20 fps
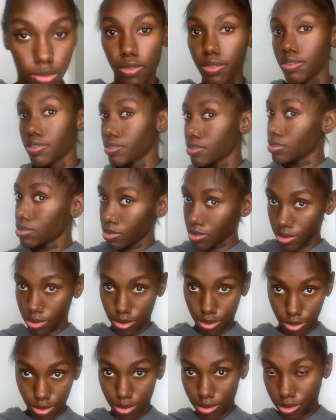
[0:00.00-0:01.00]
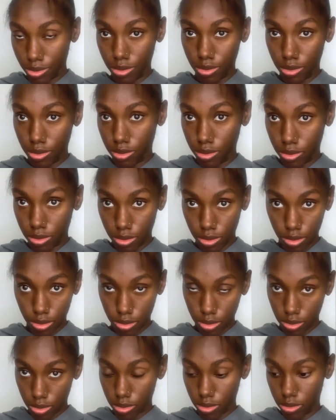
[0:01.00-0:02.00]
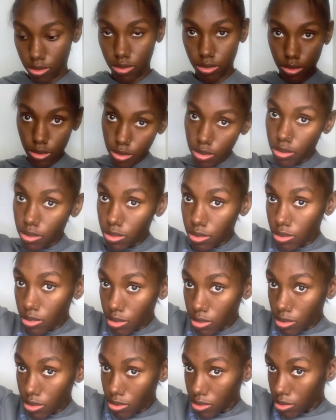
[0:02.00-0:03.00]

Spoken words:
I do is I just add like some rubber bands there.